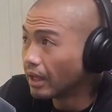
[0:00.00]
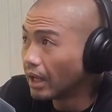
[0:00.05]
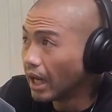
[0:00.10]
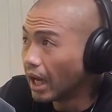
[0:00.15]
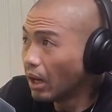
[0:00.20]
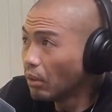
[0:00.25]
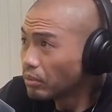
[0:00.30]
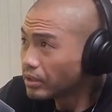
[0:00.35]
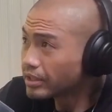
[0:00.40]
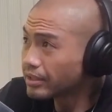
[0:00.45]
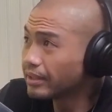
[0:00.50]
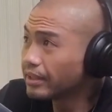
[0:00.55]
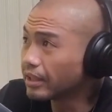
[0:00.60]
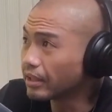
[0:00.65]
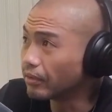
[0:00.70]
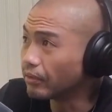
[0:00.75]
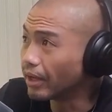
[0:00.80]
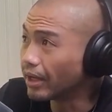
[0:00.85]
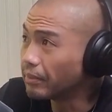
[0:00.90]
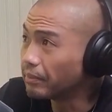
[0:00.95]
I was
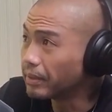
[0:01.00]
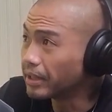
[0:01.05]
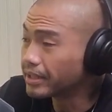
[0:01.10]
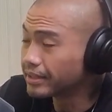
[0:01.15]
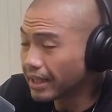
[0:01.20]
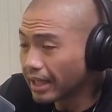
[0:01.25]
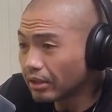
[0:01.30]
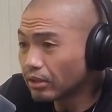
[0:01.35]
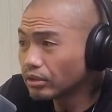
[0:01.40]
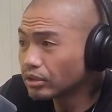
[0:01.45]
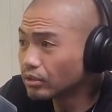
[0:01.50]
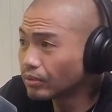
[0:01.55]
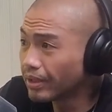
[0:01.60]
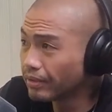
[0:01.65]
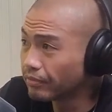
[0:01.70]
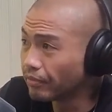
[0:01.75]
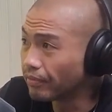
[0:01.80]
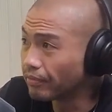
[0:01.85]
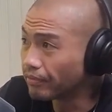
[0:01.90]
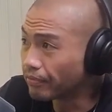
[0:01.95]
thinking, right, because I also
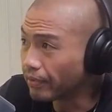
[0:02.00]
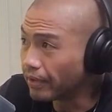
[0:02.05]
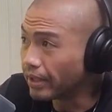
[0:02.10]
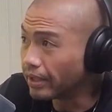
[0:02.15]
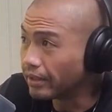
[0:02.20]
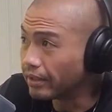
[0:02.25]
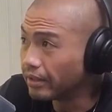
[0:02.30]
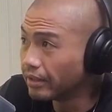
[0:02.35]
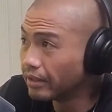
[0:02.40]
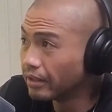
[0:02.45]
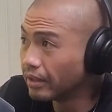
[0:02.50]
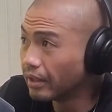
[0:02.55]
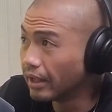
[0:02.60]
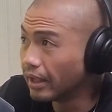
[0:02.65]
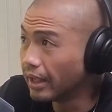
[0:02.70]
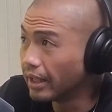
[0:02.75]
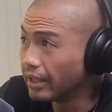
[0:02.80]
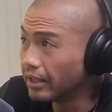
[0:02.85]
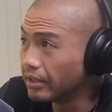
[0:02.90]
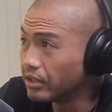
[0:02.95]
have a friend
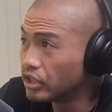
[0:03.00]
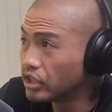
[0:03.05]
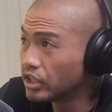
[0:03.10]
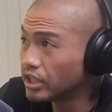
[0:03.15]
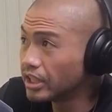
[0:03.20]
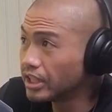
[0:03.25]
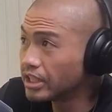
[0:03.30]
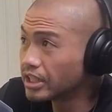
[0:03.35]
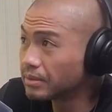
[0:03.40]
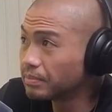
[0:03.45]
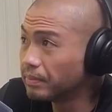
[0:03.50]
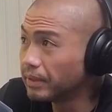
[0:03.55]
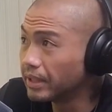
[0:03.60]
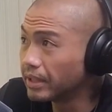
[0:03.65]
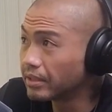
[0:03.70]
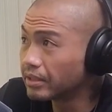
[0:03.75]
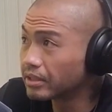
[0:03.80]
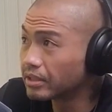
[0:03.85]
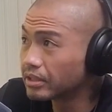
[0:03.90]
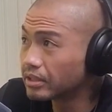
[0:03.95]
and she
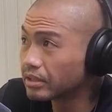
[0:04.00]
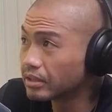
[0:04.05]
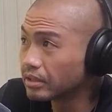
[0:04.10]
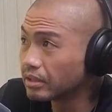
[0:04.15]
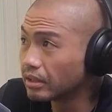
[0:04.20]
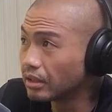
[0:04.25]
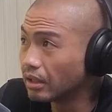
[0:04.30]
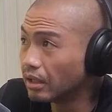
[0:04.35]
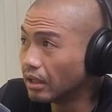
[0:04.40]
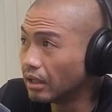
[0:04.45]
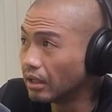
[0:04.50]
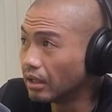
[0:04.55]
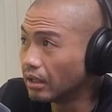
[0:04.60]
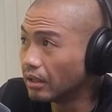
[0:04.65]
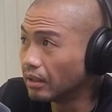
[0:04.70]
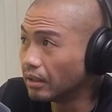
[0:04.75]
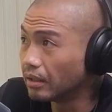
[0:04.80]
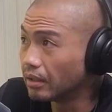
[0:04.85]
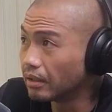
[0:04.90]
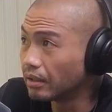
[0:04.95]
speaks
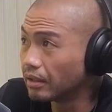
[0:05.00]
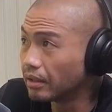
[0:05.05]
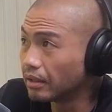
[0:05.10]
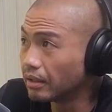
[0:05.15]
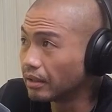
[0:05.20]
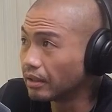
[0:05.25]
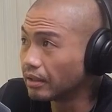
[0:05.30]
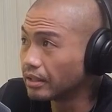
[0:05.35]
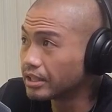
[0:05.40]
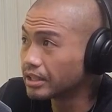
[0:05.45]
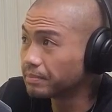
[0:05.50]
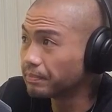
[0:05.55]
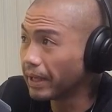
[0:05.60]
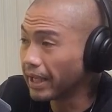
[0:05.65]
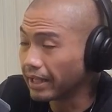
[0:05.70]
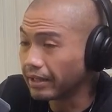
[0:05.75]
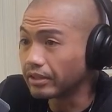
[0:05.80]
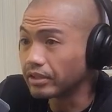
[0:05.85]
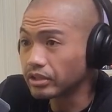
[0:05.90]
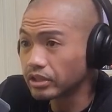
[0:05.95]

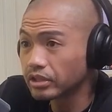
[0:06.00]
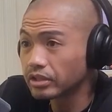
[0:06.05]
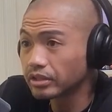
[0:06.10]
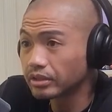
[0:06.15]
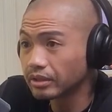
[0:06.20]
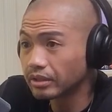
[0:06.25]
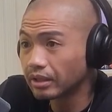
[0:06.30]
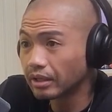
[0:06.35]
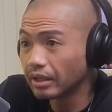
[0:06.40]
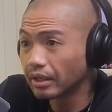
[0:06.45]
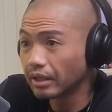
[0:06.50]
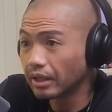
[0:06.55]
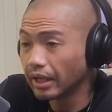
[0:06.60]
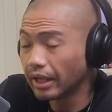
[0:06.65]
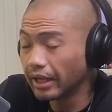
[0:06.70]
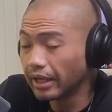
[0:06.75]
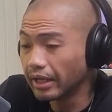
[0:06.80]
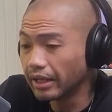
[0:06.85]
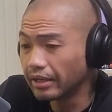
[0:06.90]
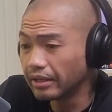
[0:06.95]
Spanish,
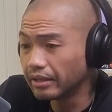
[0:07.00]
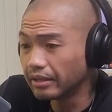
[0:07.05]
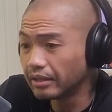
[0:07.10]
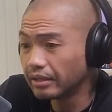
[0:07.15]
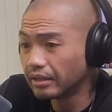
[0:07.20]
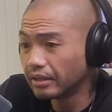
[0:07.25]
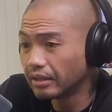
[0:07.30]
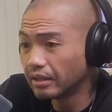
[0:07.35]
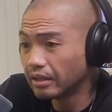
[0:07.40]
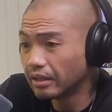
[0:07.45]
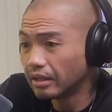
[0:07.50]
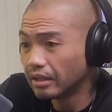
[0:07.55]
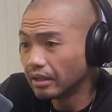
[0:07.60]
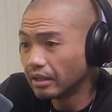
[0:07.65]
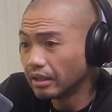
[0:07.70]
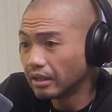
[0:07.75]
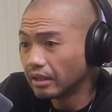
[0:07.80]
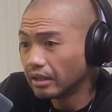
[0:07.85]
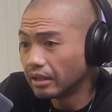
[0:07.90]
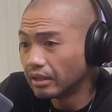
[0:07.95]
and
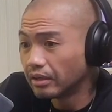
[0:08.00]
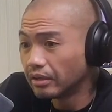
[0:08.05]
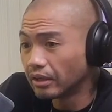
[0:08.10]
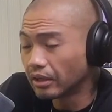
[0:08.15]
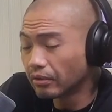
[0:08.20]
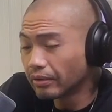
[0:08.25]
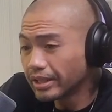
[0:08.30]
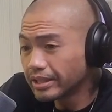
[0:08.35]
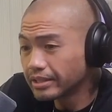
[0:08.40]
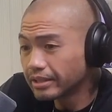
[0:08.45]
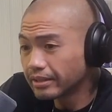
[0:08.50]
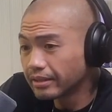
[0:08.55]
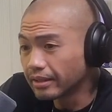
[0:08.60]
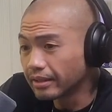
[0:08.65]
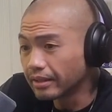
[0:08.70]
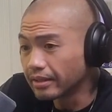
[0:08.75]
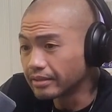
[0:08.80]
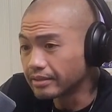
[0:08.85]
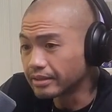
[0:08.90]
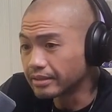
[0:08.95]
the crazy
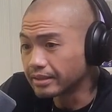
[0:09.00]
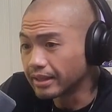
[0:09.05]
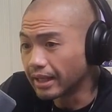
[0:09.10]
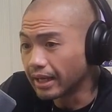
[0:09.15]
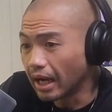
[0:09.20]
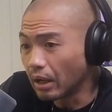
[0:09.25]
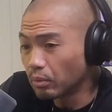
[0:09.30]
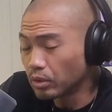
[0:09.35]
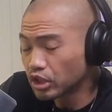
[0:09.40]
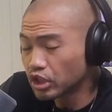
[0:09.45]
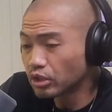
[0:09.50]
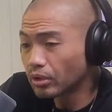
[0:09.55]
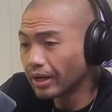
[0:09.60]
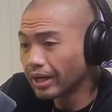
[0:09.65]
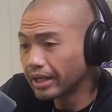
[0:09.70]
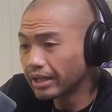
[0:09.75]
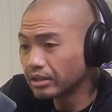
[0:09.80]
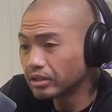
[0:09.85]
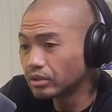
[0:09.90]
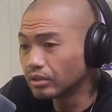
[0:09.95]
thing is that I was
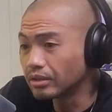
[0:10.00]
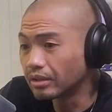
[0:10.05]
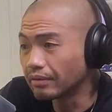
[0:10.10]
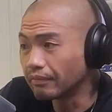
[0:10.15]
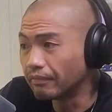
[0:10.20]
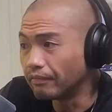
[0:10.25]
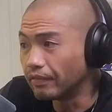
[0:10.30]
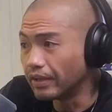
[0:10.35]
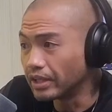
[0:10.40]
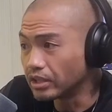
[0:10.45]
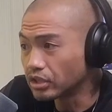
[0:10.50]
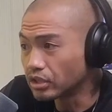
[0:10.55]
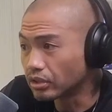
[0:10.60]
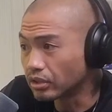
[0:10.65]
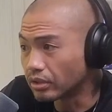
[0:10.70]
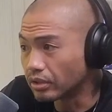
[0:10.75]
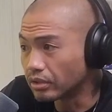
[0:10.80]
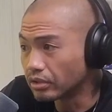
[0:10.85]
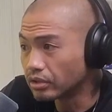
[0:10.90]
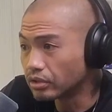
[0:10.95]
trying to convince
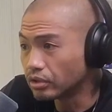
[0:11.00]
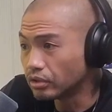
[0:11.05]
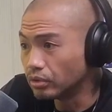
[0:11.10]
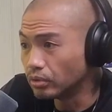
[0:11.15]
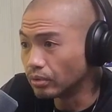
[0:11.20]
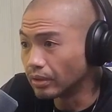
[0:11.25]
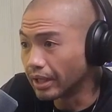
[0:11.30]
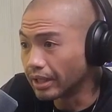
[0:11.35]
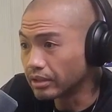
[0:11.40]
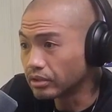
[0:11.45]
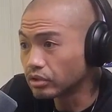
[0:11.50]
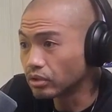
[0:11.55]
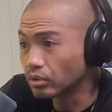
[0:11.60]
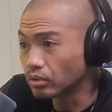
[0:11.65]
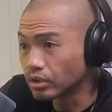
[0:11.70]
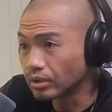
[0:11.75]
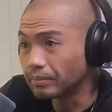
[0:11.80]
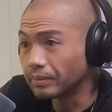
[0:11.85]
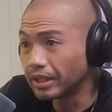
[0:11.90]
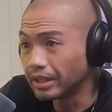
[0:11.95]
her to do like
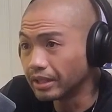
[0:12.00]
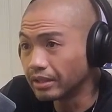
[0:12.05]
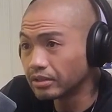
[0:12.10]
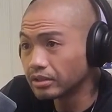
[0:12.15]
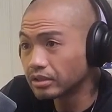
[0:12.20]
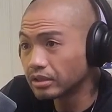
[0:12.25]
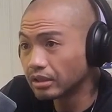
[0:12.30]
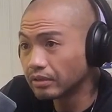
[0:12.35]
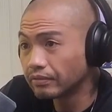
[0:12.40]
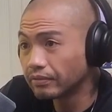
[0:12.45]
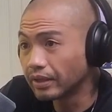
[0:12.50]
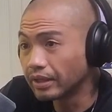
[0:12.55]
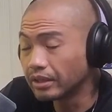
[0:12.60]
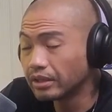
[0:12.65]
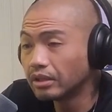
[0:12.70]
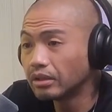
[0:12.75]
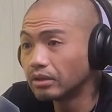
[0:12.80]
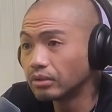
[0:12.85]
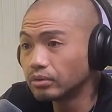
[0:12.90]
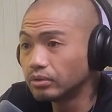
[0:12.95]
social media stuff and,
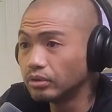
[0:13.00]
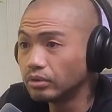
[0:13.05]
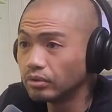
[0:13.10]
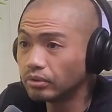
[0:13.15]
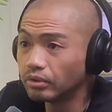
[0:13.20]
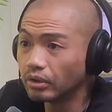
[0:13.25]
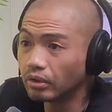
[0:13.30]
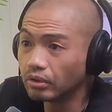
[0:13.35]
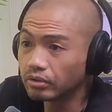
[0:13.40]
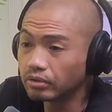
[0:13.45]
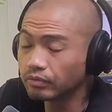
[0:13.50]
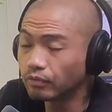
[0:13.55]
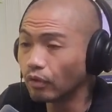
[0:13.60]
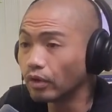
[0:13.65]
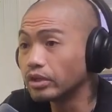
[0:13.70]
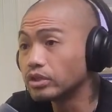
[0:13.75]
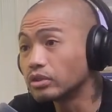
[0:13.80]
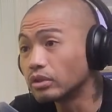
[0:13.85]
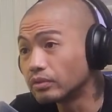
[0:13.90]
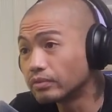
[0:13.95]
you know, do those
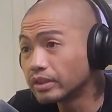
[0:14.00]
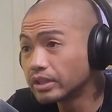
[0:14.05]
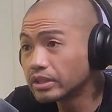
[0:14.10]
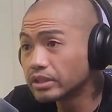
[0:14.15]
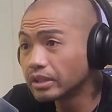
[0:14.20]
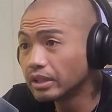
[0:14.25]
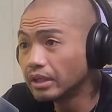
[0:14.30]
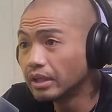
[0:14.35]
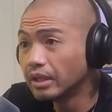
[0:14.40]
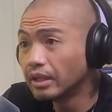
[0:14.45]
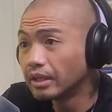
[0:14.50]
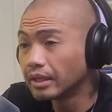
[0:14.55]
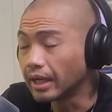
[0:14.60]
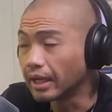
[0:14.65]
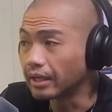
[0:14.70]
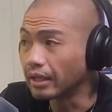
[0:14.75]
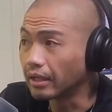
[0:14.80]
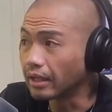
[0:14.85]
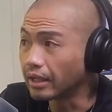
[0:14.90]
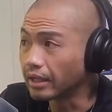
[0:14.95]
voiceovers,
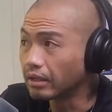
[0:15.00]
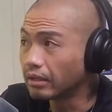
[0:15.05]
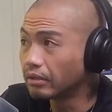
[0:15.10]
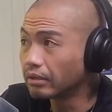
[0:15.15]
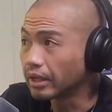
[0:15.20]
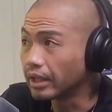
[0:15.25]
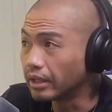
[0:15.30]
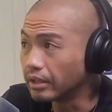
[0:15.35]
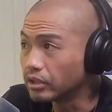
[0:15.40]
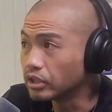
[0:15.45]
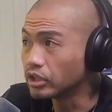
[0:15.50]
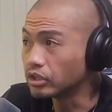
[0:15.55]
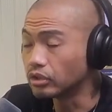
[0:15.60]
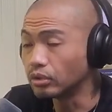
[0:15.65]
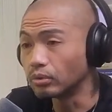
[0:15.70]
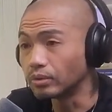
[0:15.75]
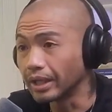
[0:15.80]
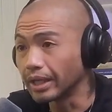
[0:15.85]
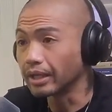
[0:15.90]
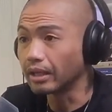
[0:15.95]
kind of like, okay, she's
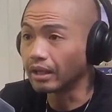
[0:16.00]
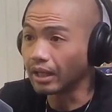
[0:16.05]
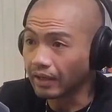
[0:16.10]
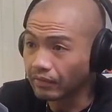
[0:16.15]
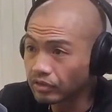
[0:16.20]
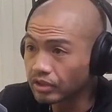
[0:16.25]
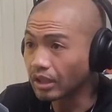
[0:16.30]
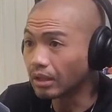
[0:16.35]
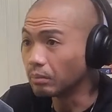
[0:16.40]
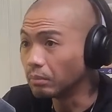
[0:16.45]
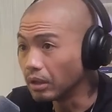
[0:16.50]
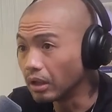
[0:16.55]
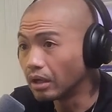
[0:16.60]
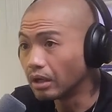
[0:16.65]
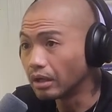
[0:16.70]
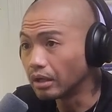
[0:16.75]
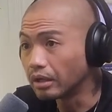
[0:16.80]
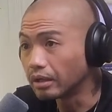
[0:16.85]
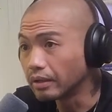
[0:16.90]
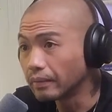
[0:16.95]
doing like a lifestyle
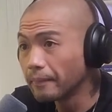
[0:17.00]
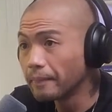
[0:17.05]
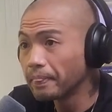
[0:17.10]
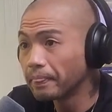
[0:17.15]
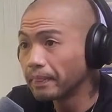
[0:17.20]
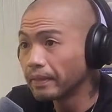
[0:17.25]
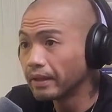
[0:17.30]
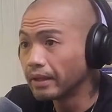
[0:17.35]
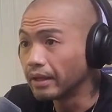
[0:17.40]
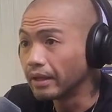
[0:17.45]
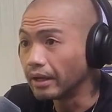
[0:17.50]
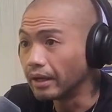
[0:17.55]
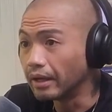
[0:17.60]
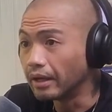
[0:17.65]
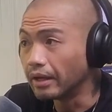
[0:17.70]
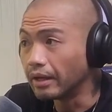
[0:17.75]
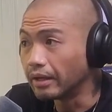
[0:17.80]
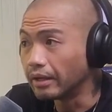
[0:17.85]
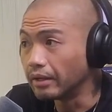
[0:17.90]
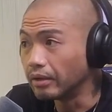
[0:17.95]
blog
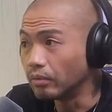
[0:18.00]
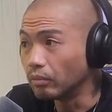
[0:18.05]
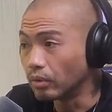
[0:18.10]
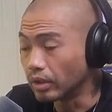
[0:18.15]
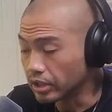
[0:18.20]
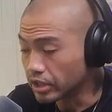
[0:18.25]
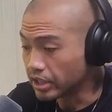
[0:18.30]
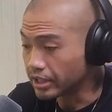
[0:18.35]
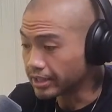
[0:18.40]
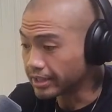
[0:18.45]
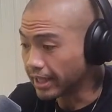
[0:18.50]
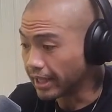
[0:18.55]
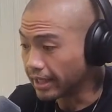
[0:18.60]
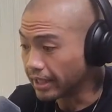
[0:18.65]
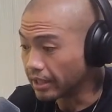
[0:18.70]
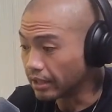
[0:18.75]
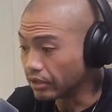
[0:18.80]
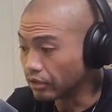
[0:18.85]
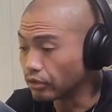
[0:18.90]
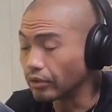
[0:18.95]
and where she's
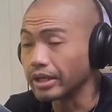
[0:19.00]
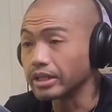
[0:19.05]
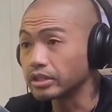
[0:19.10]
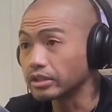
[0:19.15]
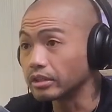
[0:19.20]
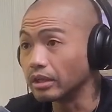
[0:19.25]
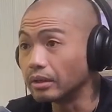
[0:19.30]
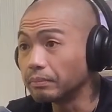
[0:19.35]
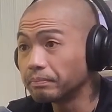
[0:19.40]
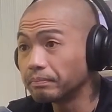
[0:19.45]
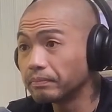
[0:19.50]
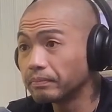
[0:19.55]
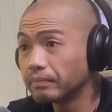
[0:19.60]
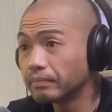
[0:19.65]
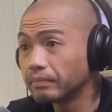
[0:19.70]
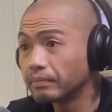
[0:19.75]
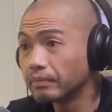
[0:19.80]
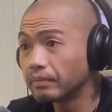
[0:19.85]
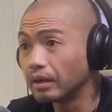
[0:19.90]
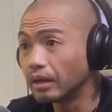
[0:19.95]
getting dressed up,
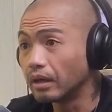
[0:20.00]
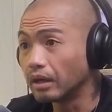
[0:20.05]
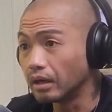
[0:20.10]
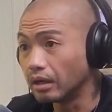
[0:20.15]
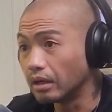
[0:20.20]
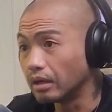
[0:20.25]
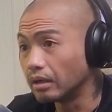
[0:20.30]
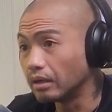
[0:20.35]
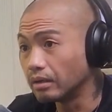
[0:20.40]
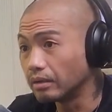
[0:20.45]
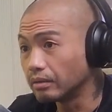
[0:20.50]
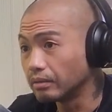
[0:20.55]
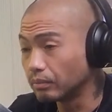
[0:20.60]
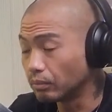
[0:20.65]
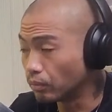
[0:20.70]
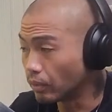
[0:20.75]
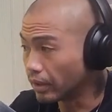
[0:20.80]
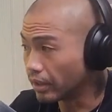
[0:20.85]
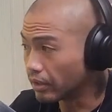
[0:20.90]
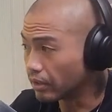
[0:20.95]

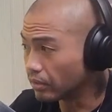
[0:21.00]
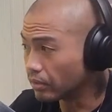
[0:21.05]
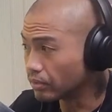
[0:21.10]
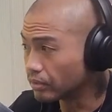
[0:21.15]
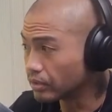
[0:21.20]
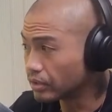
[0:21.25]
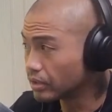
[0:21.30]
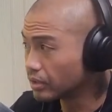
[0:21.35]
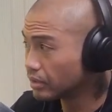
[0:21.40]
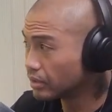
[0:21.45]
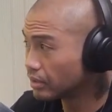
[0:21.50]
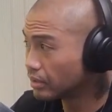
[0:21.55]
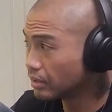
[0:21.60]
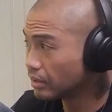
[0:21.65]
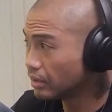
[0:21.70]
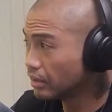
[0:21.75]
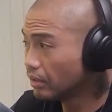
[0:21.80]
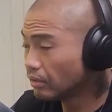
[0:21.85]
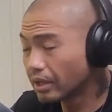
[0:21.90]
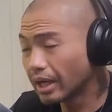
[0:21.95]
one of those,
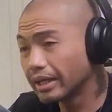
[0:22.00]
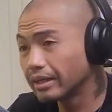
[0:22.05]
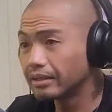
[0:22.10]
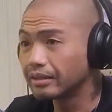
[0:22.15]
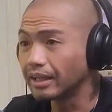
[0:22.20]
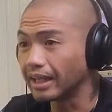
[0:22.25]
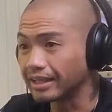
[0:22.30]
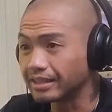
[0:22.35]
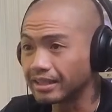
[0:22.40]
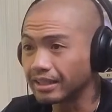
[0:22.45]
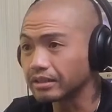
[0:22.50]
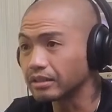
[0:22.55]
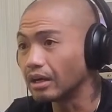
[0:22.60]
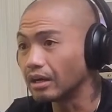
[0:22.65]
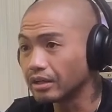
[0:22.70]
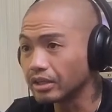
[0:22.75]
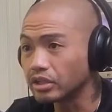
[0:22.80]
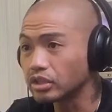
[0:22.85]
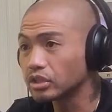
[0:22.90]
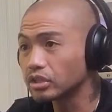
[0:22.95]
you know, kind of like
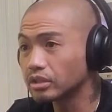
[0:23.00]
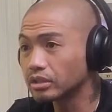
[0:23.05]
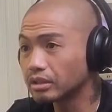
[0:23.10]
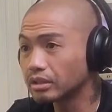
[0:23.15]
TikTok-ish,